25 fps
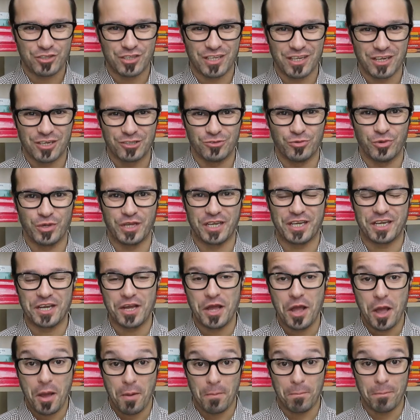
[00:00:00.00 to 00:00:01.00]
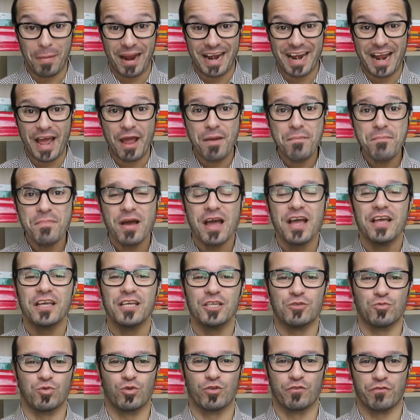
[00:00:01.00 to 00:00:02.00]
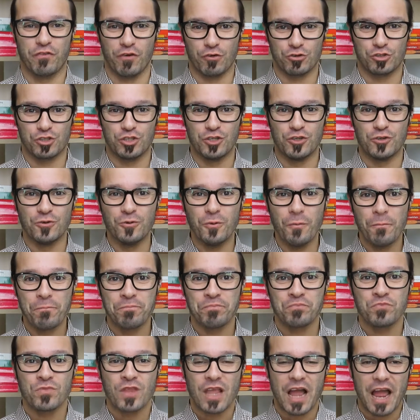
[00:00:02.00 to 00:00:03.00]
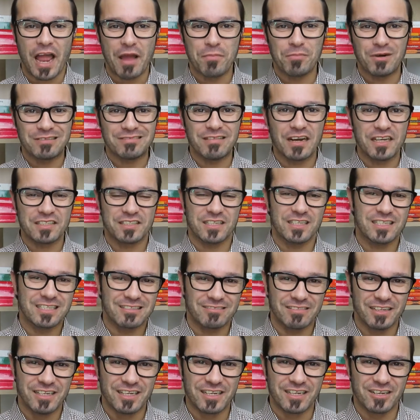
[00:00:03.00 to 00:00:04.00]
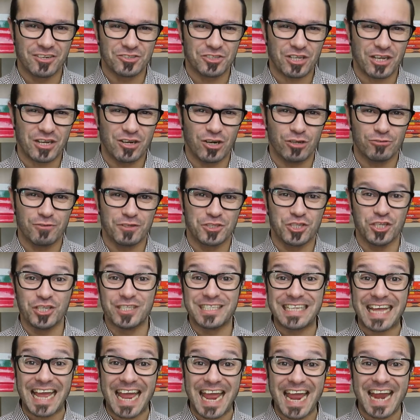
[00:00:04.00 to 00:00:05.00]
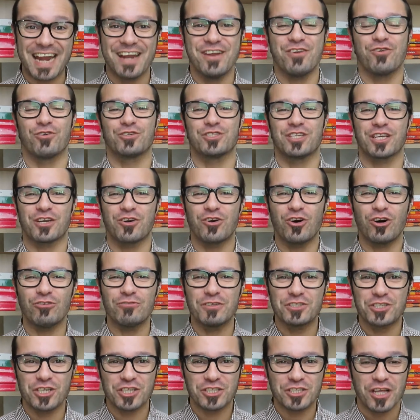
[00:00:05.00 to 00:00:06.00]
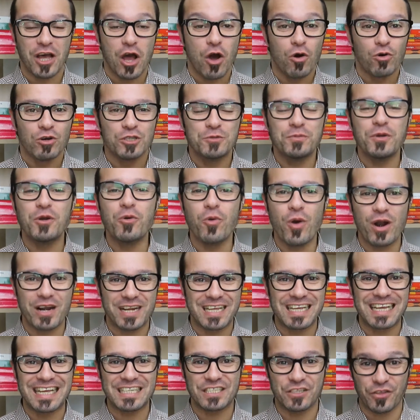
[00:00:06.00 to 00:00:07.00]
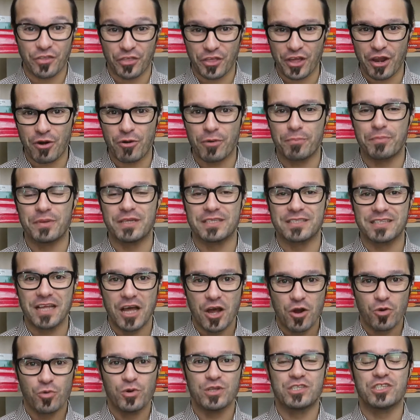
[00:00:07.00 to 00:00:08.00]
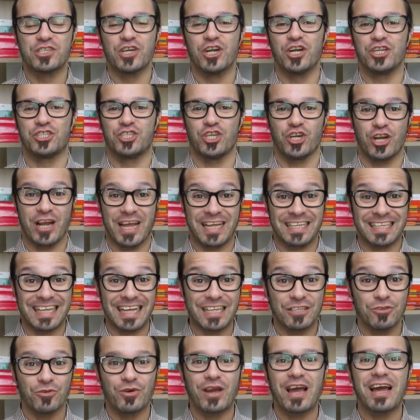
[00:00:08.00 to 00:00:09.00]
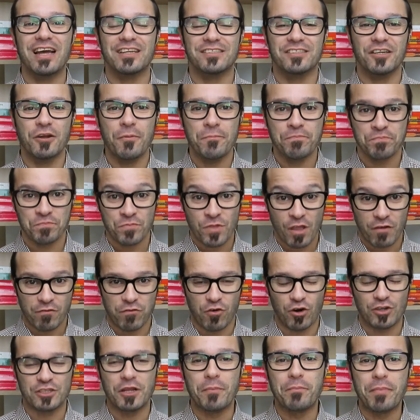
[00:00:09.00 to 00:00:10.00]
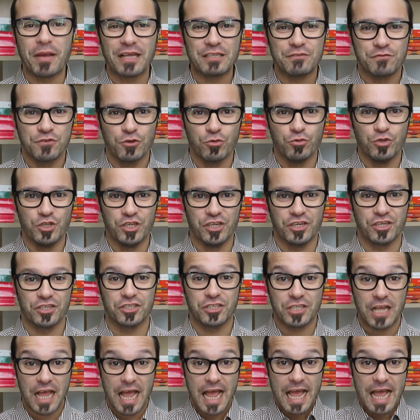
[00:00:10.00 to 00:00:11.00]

single week. My name is Bruno Faustino. I am a licensed clinical psychologist and neuropsychologist who's been working as a therapist, researcher and educator for the past few years.